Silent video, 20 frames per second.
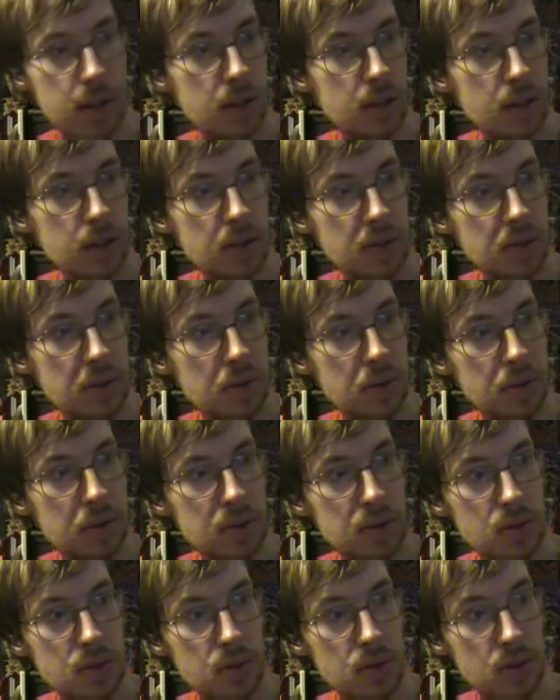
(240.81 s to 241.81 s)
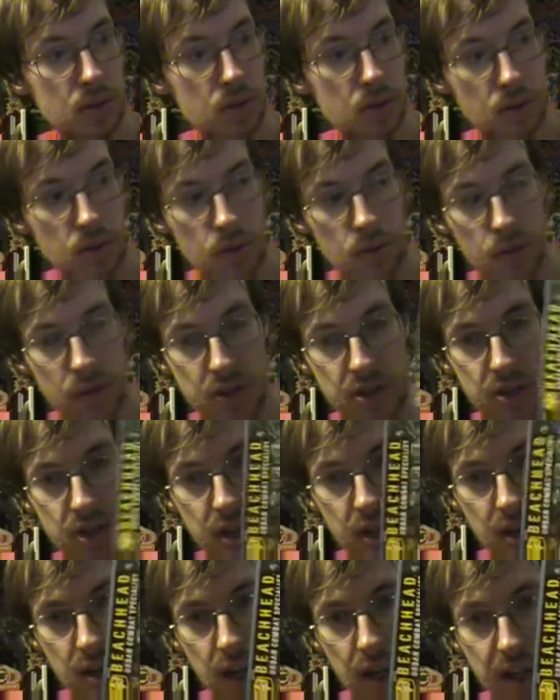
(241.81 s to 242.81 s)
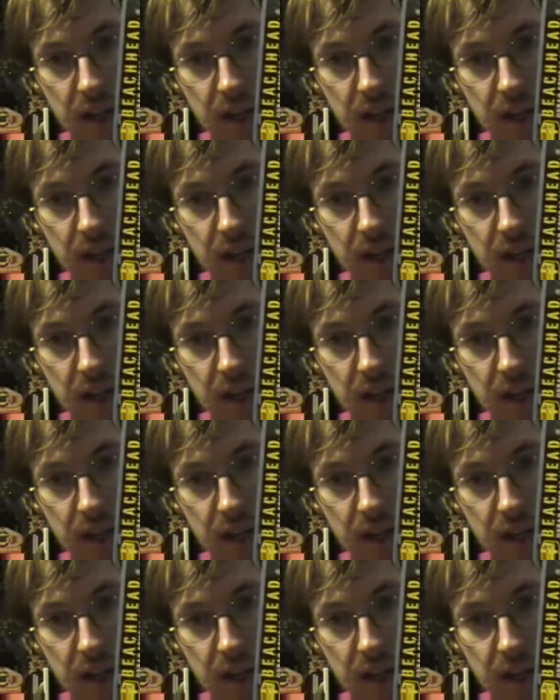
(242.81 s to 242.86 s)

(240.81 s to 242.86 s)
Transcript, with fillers: You know, he's cool. He's got a lot